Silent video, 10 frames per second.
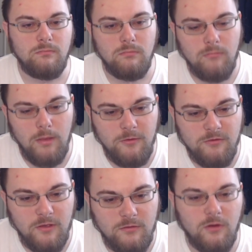Maybe
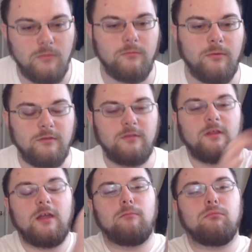six arms, because it's
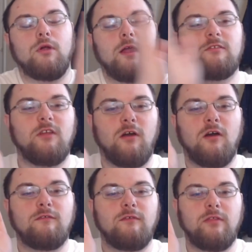kind of branching
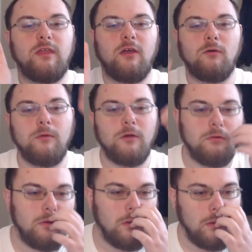off of the
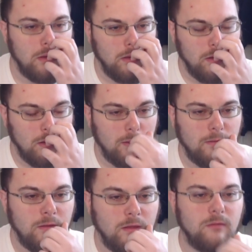elbow.
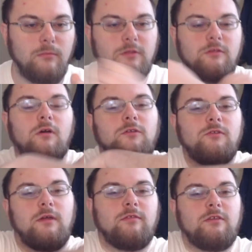But you
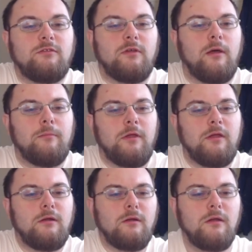also have these up
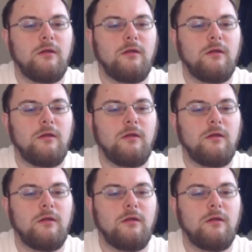here.